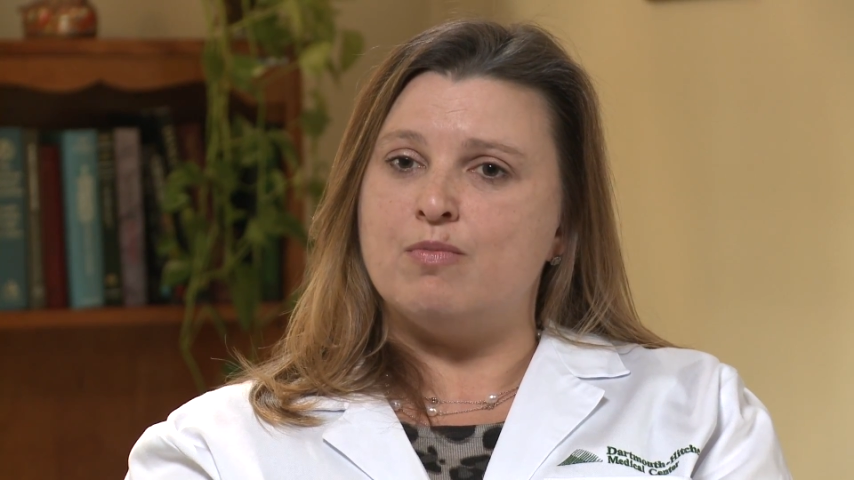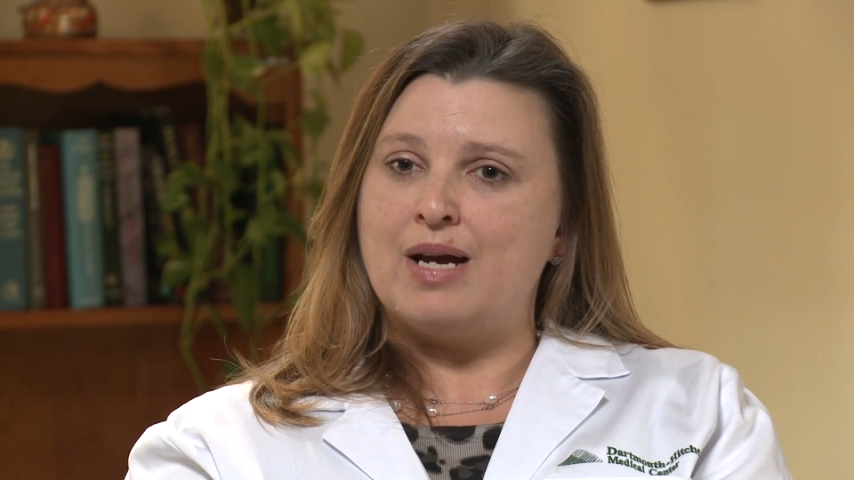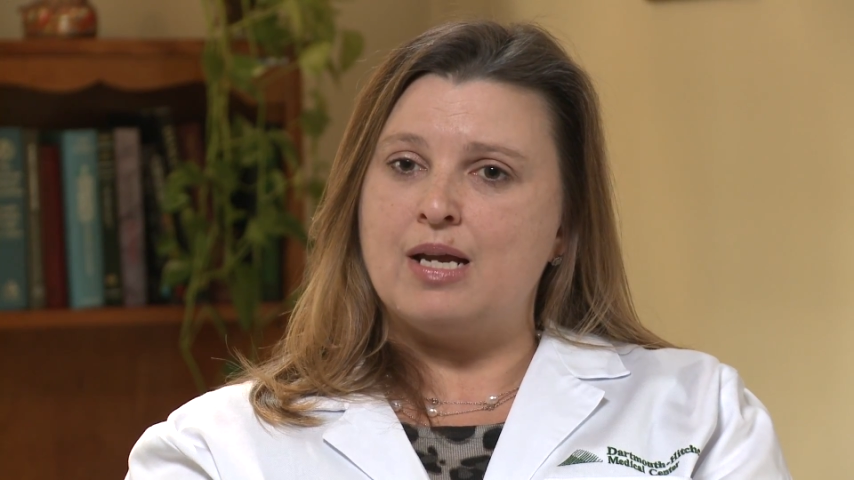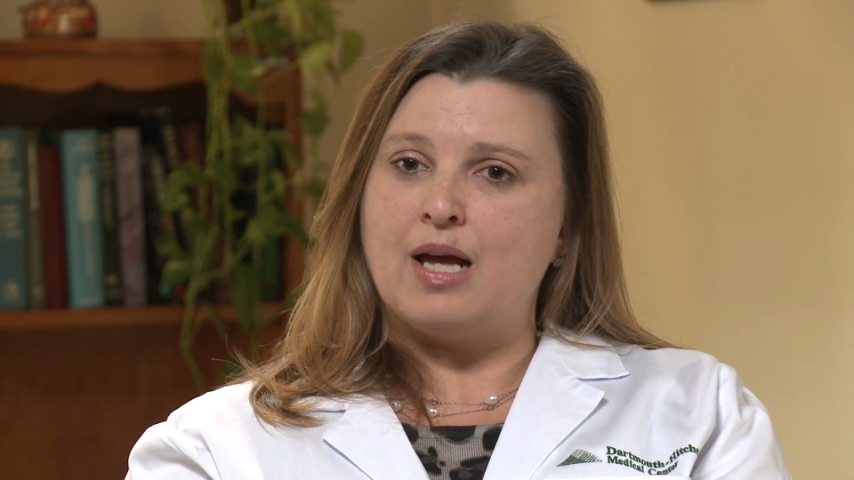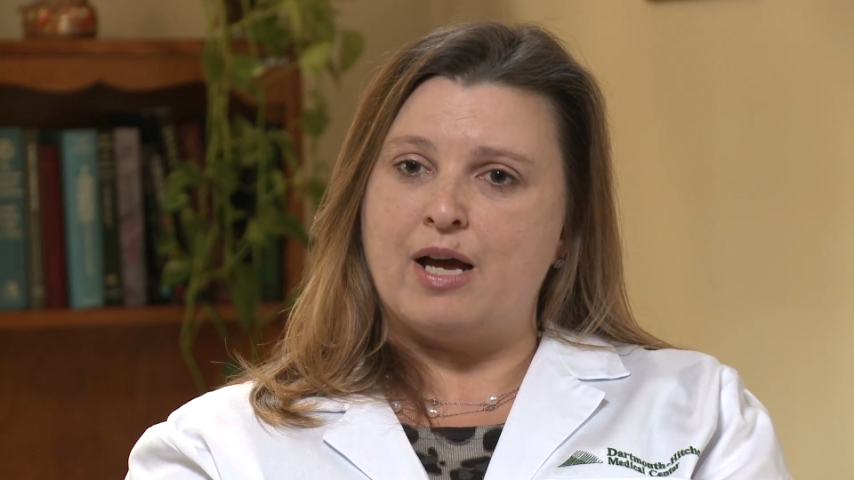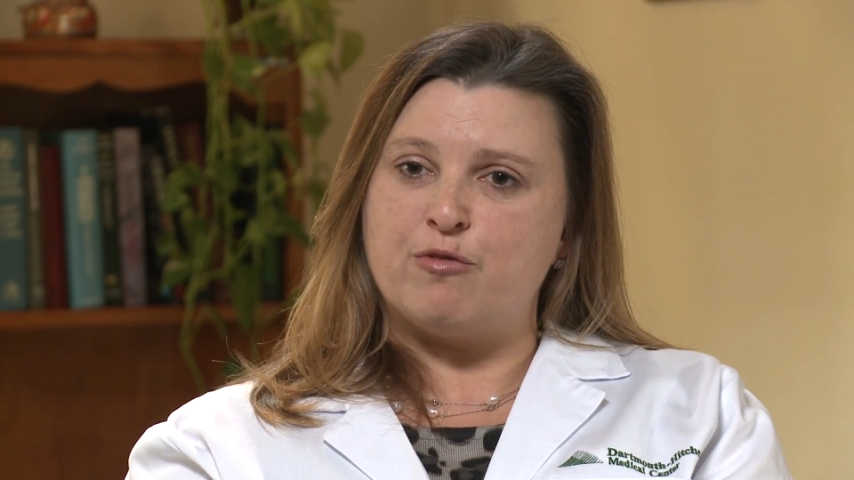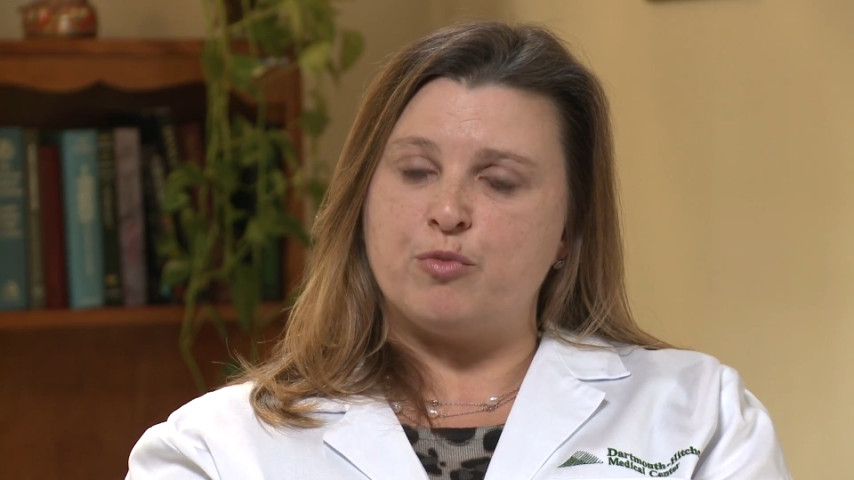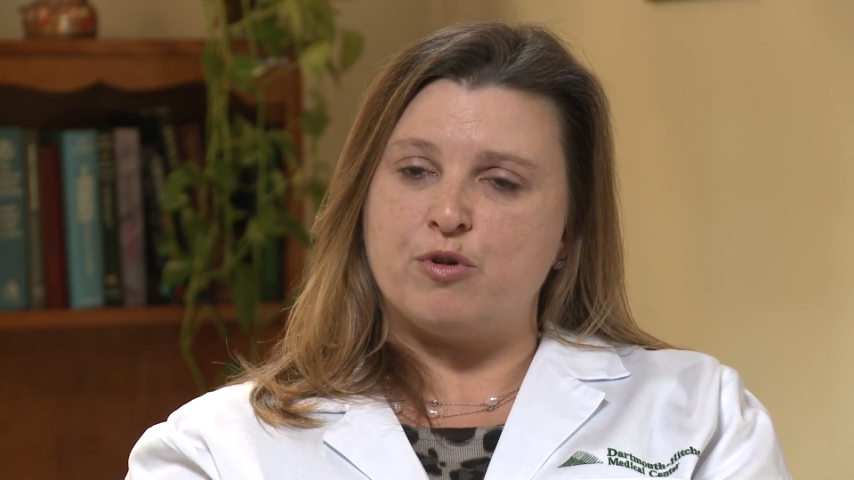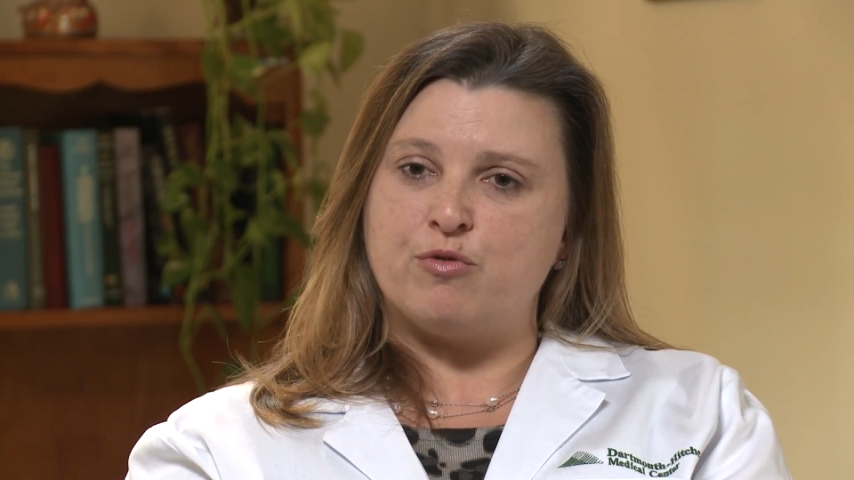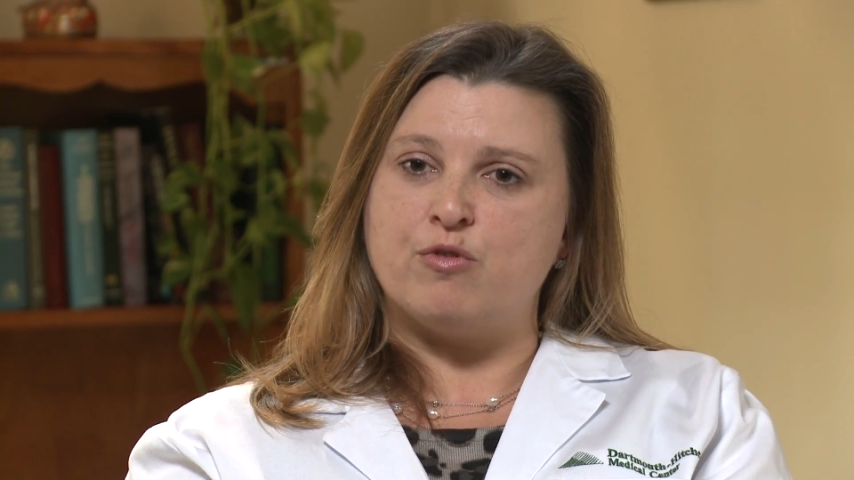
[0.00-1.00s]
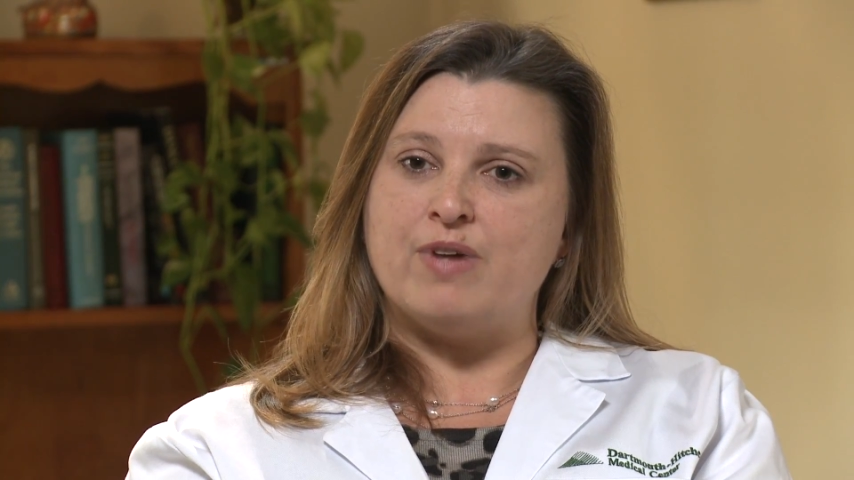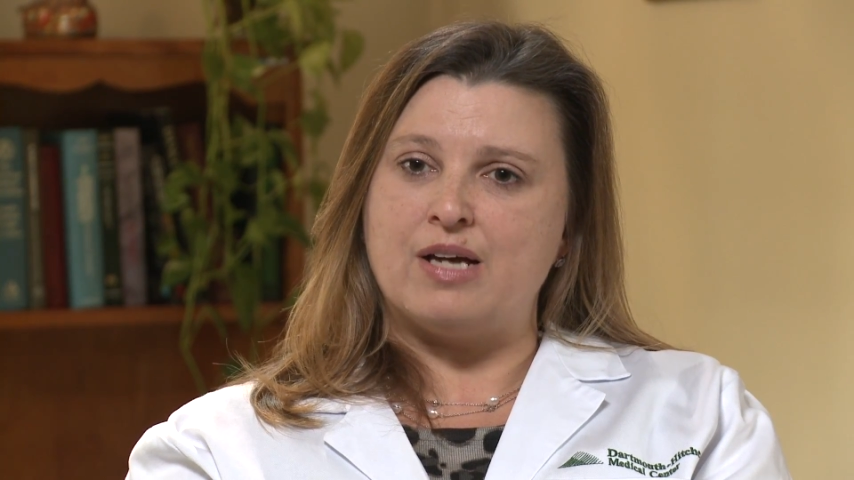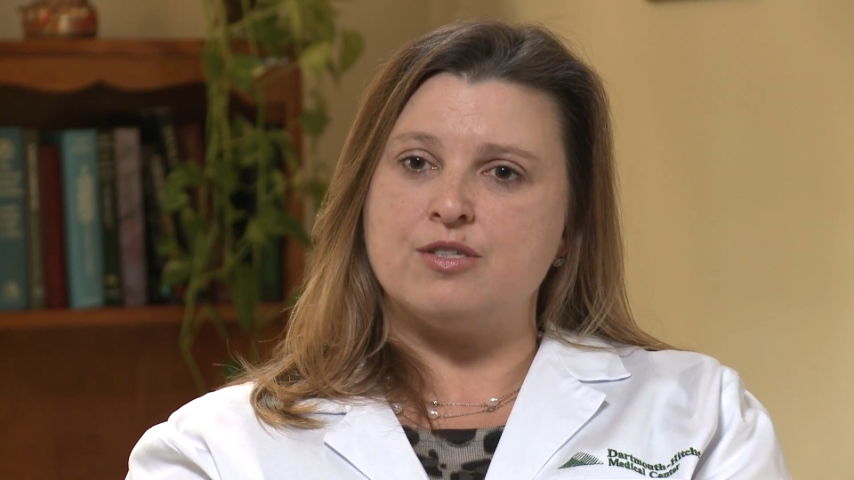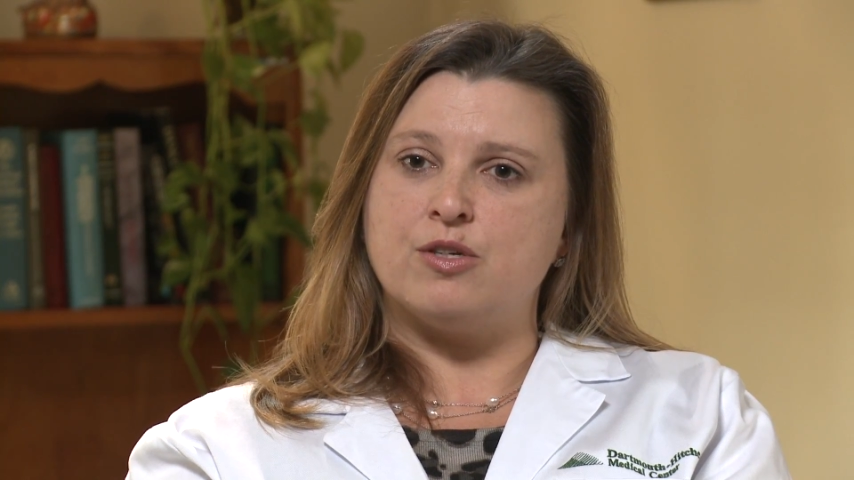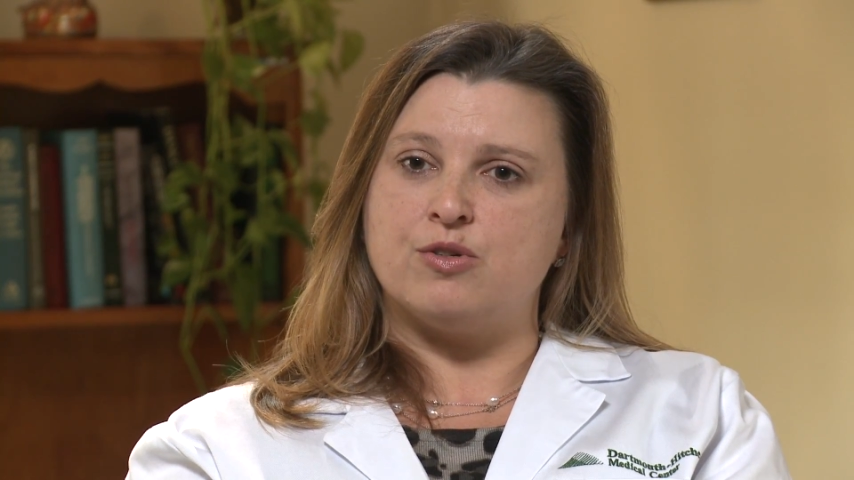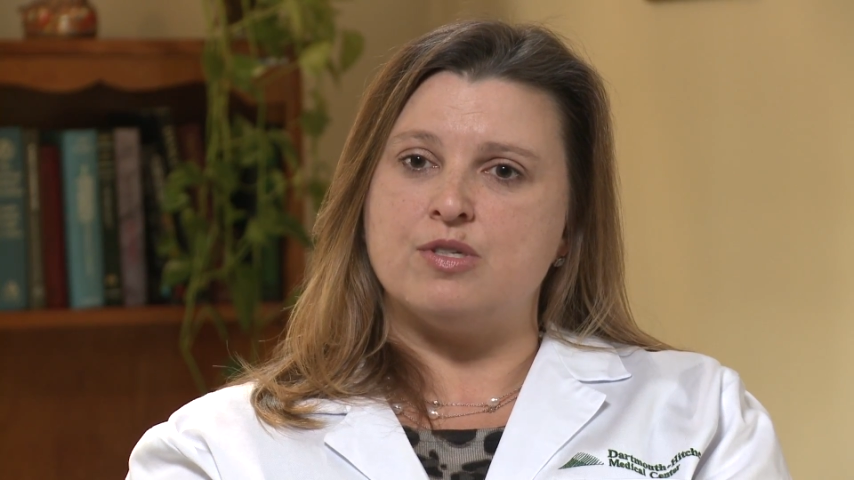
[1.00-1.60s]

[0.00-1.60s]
might have peripheral vascular